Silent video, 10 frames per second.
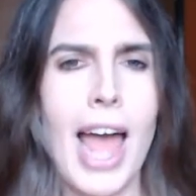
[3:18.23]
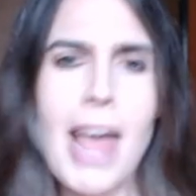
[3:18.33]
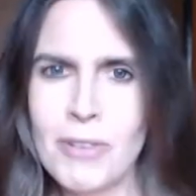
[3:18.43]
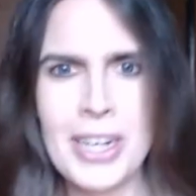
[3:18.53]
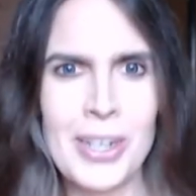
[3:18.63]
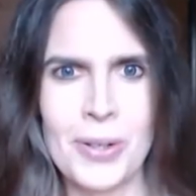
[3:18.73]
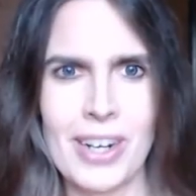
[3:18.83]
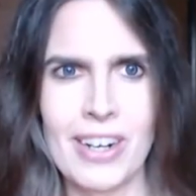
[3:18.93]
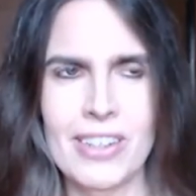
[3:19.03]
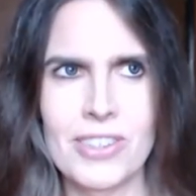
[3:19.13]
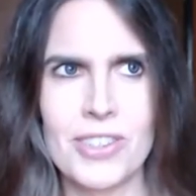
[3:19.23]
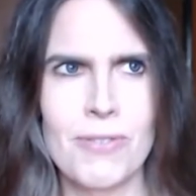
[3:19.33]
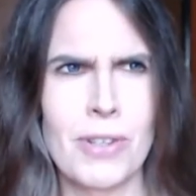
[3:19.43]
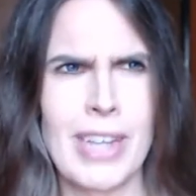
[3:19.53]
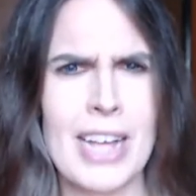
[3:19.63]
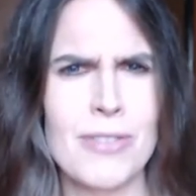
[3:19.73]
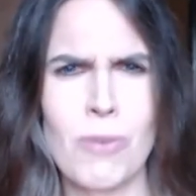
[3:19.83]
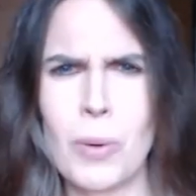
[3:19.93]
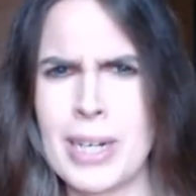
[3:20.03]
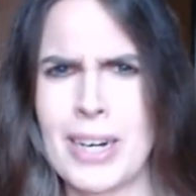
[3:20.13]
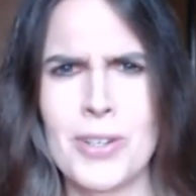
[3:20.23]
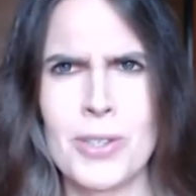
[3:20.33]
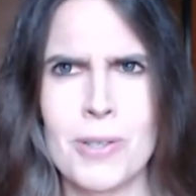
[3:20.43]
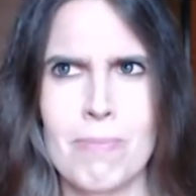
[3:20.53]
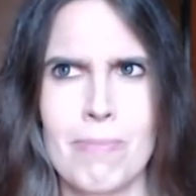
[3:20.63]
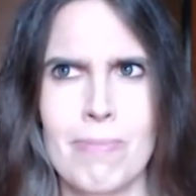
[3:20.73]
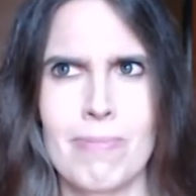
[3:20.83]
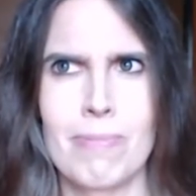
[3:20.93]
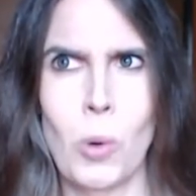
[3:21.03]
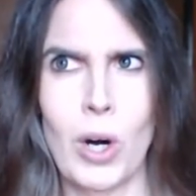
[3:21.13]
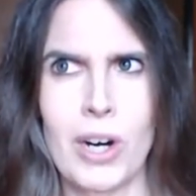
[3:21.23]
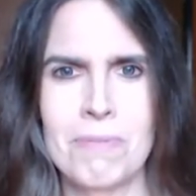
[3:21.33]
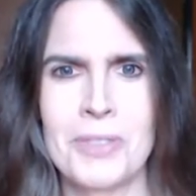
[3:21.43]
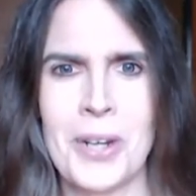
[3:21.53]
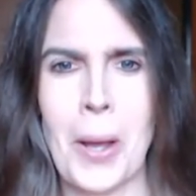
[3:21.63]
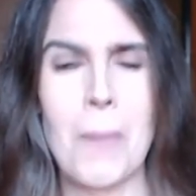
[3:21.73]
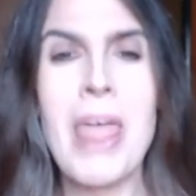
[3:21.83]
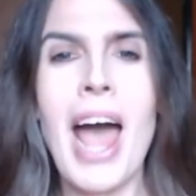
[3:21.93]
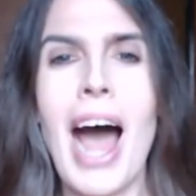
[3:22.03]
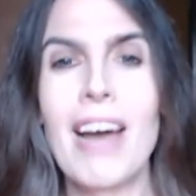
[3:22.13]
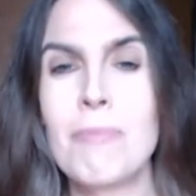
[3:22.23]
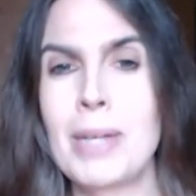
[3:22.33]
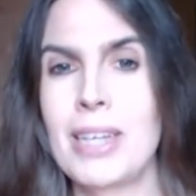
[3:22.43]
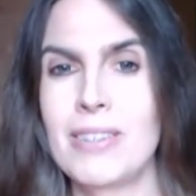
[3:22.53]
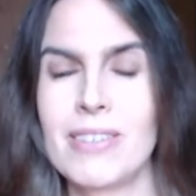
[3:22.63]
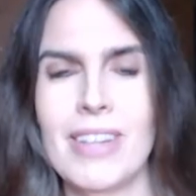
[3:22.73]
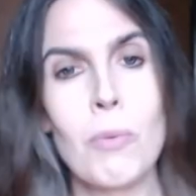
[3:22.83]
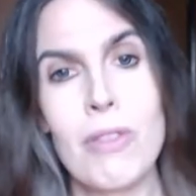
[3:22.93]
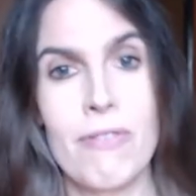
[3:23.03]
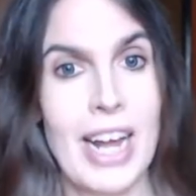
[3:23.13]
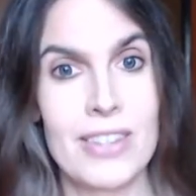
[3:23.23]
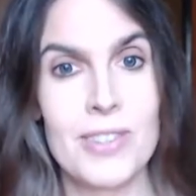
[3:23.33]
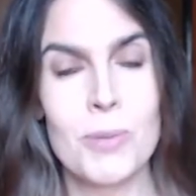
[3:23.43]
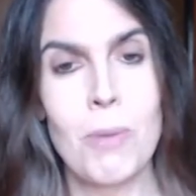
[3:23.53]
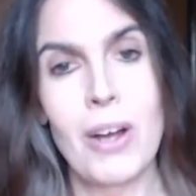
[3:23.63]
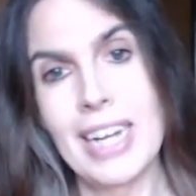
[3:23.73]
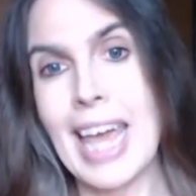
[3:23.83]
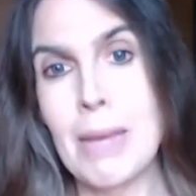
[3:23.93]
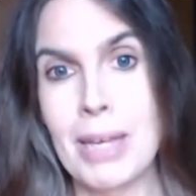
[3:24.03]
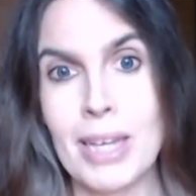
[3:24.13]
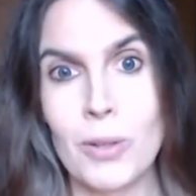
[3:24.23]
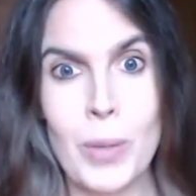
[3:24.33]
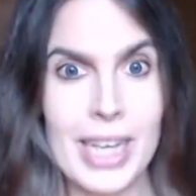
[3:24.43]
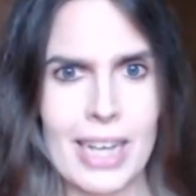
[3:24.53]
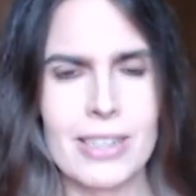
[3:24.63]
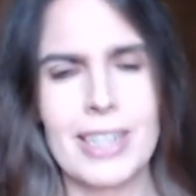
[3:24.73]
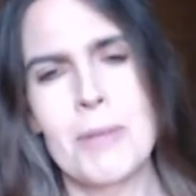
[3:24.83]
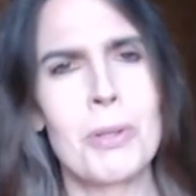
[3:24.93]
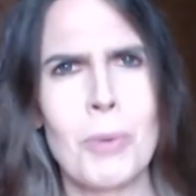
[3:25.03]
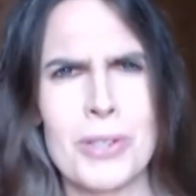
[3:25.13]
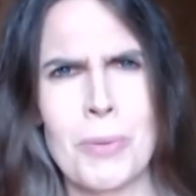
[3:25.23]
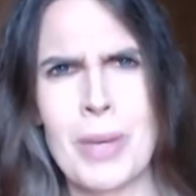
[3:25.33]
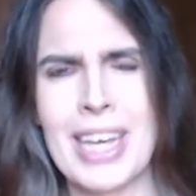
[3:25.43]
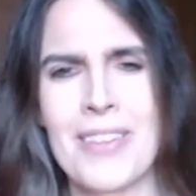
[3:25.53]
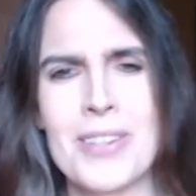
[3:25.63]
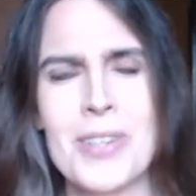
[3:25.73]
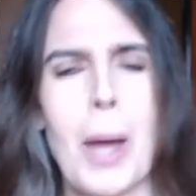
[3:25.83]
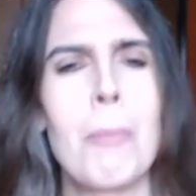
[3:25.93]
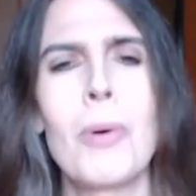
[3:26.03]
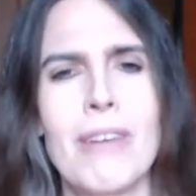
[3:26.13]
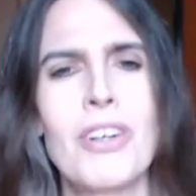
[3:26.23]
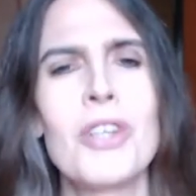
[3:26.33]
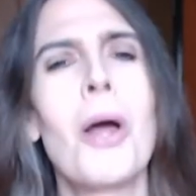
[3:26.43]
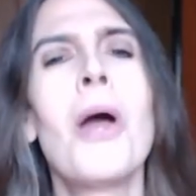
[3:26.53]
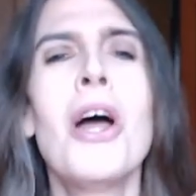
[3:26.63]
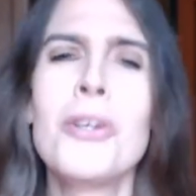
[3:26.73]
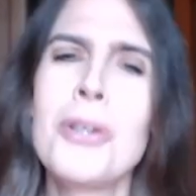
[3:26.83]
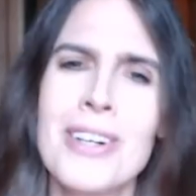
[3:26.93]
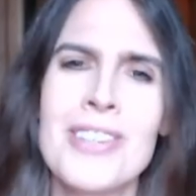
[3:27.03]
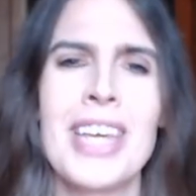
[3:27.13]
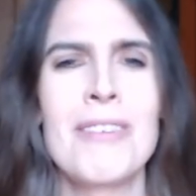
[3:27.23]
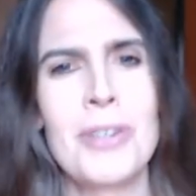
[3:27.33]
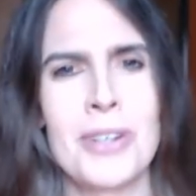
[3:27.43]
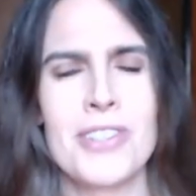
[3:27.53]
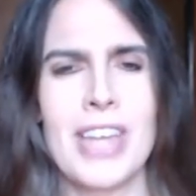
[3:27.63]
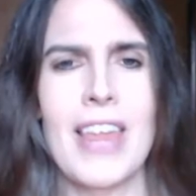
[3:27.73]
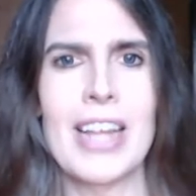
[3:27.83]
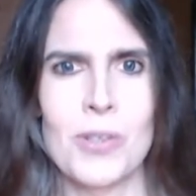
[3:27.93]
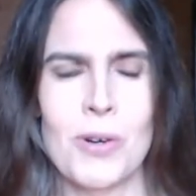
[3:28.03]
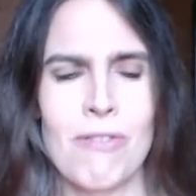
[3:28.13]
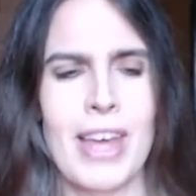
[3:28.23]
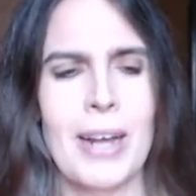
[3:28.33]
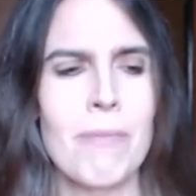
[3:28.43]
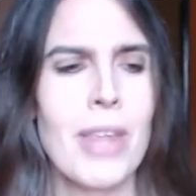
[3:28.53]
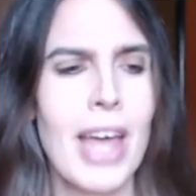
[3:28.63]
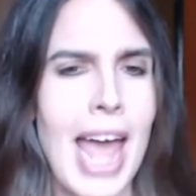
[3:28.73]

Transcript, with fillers: every New Year's for the last four years, more to know. I've been like with friends on a gaming weekend, except it wasn't a weekend this time, but whatever, you know, New Year's Eve, New Year's Day, that sort of thing.